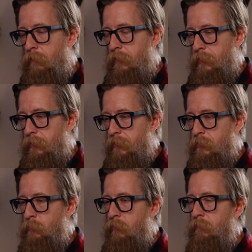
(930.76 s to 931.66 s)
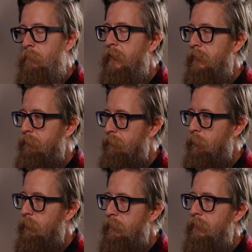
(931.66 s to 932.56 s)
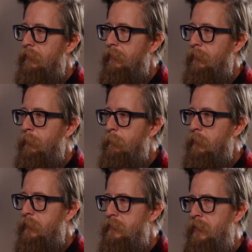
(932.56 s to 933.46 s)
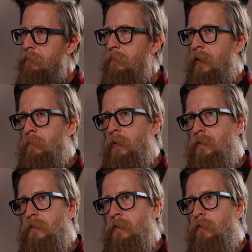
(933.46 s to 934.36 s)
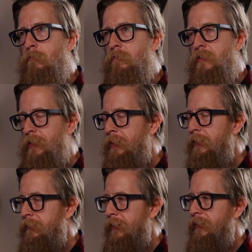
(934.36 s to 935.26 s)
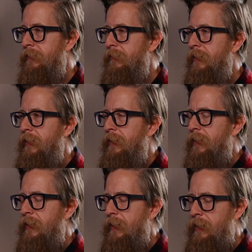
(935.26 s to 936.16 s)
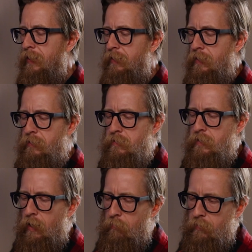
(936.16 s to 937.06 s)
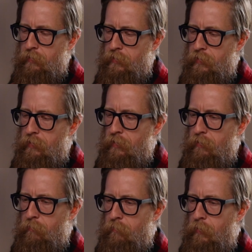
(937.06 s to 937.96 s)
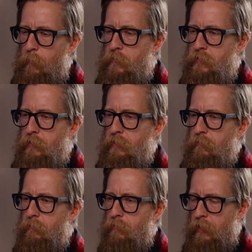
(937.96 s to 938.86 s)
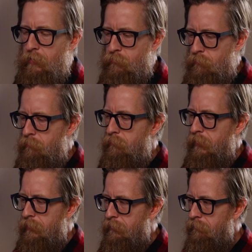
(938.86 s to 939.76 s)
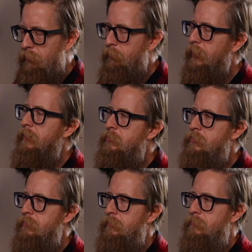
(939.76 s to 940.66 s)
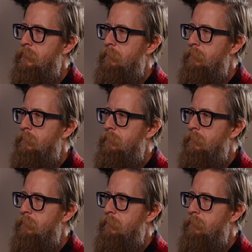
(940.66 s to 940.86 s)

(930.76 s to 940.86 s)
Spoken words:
lyric is more of a metaphor, because I find myself singing that, and it's not really representative of actual like location. It's